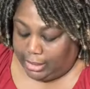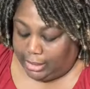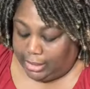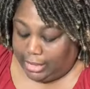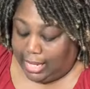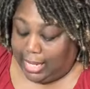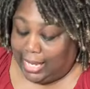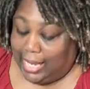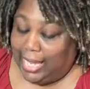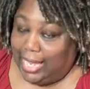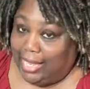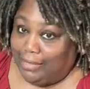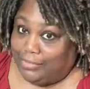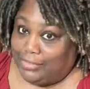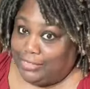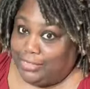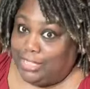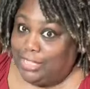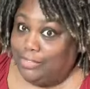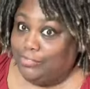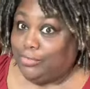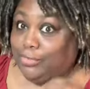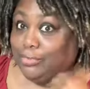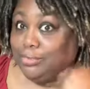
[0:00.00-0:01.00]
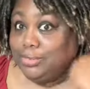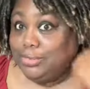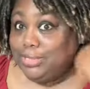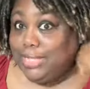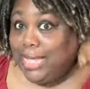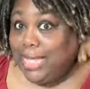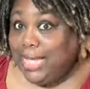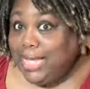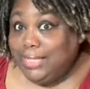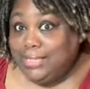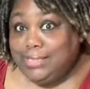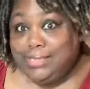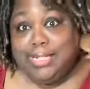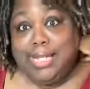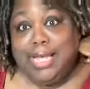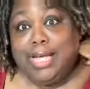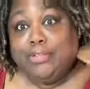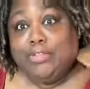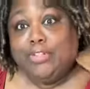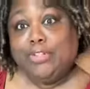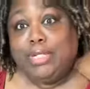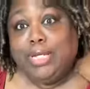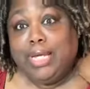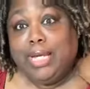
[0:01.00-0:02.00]
I have several tags now,
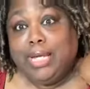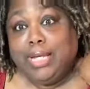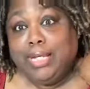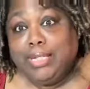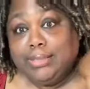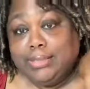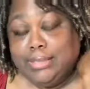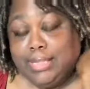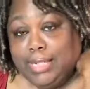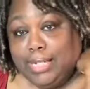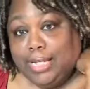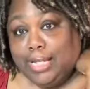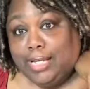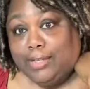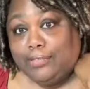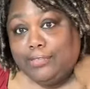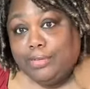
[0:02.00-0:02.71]
you guys. I have